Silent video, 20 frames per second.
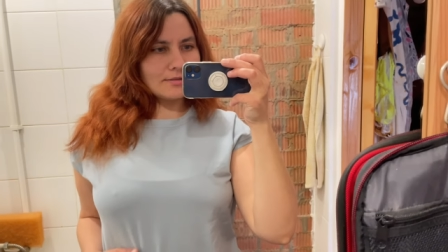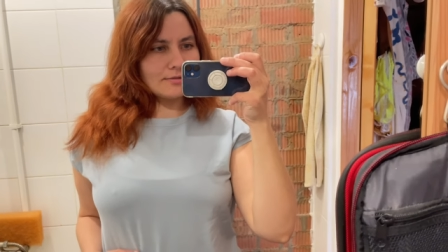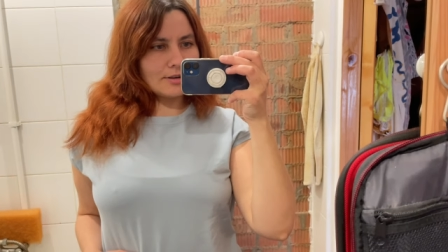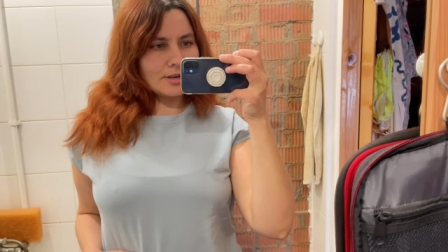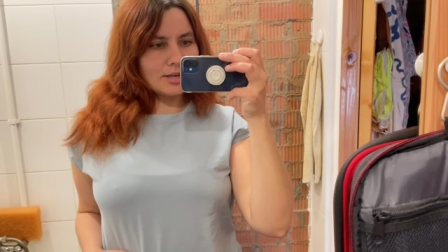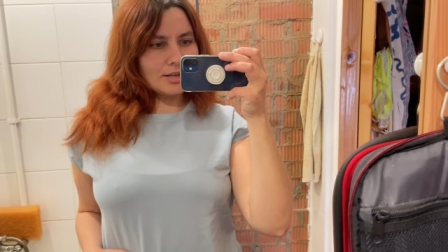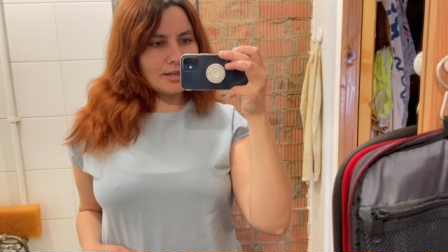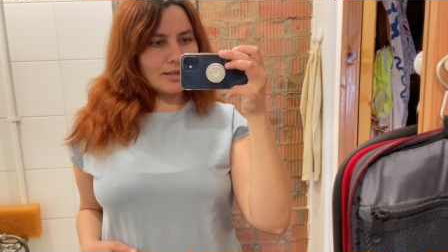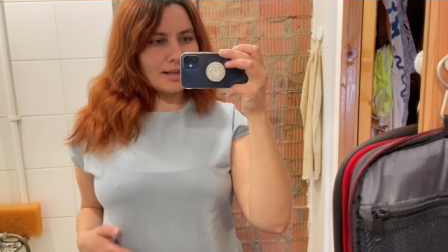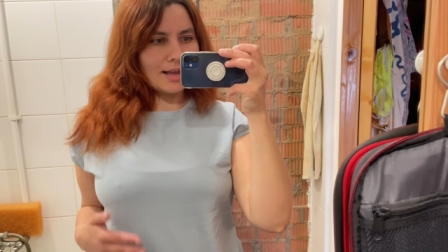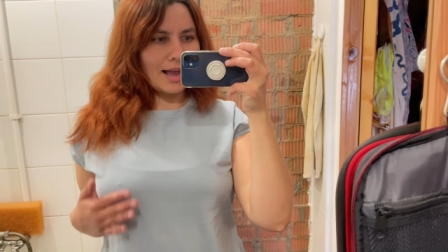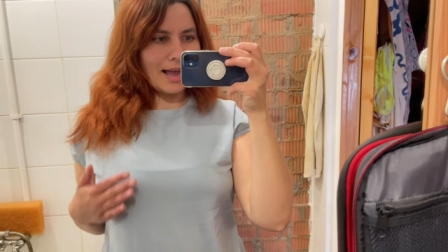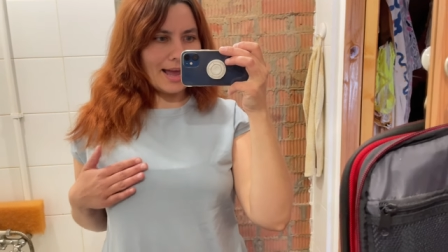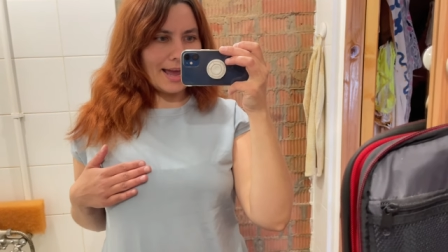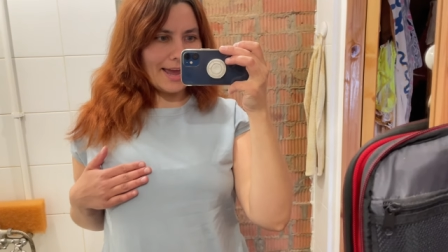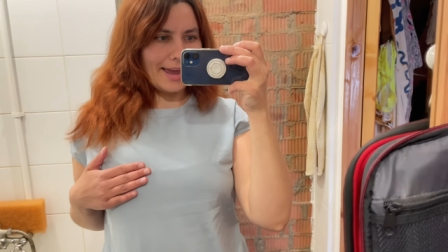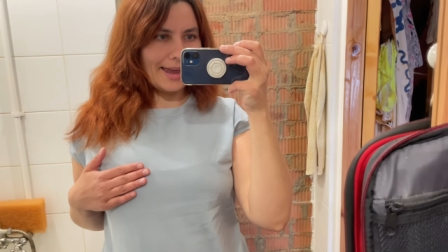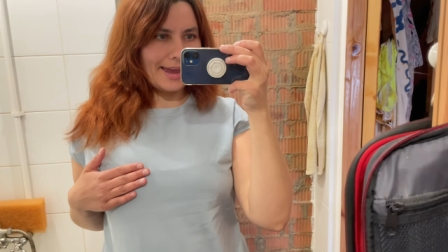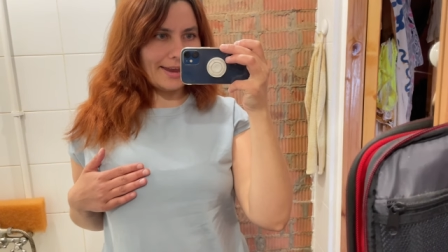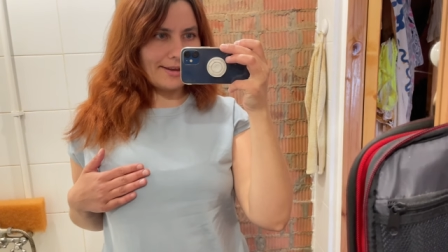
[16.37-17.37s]
of all,
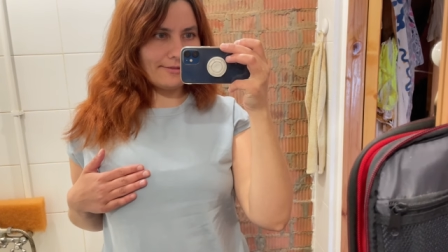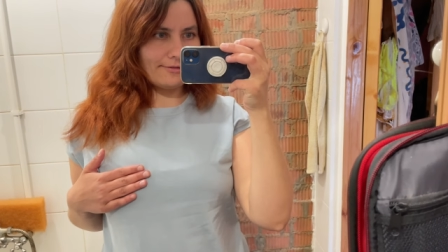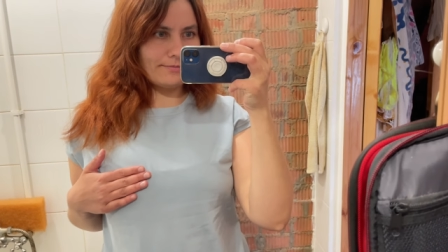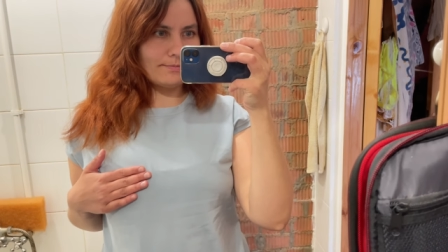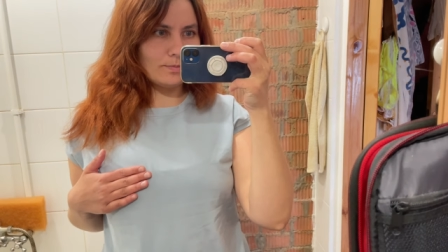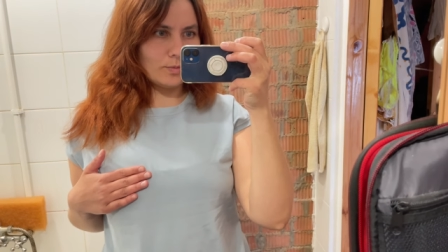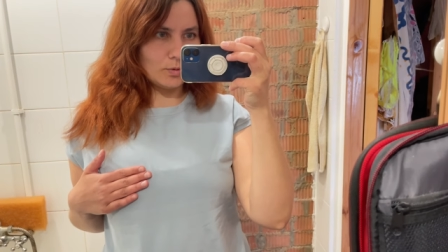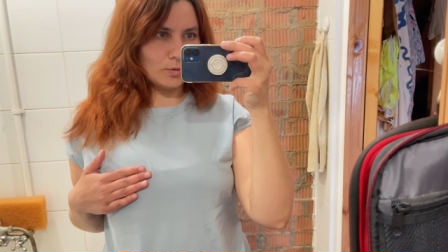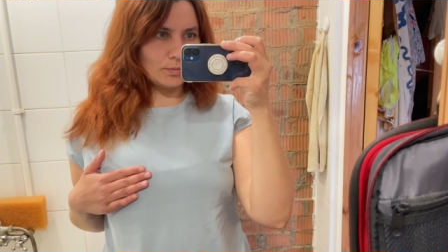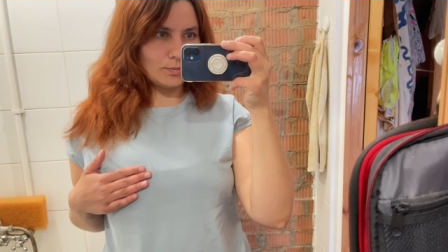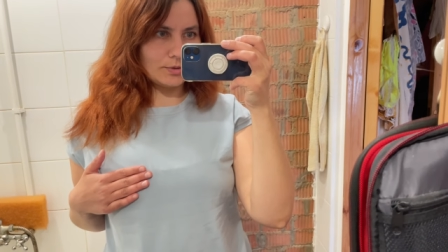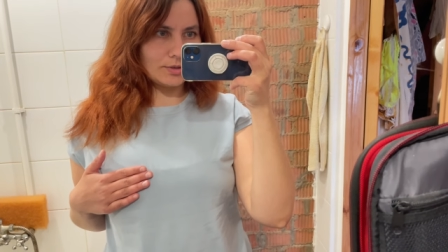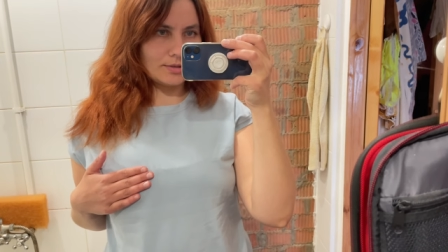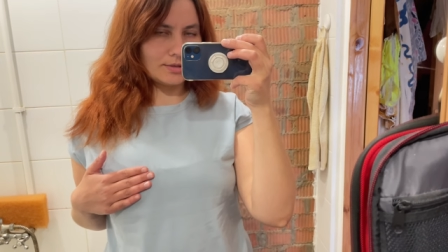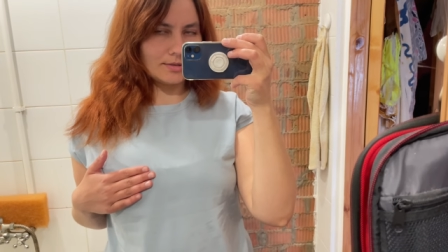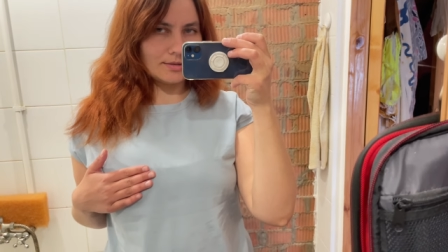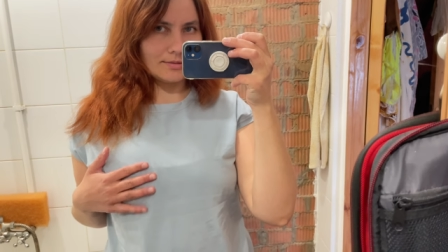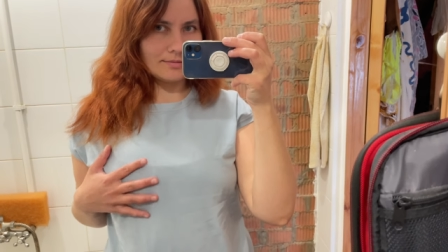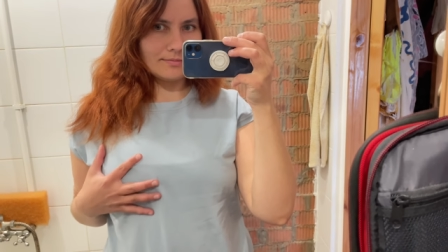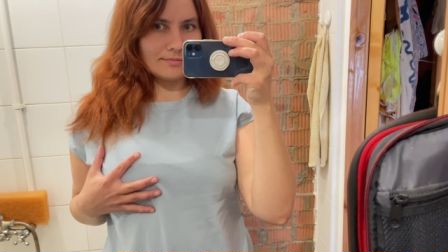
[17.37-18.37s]
I have
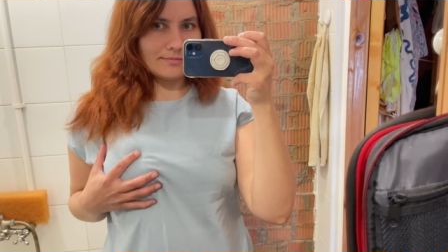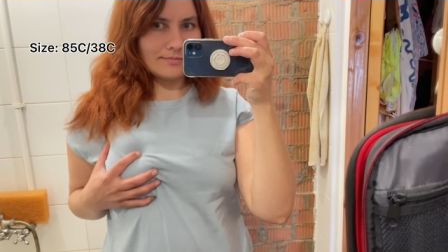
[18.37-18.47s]
boobs.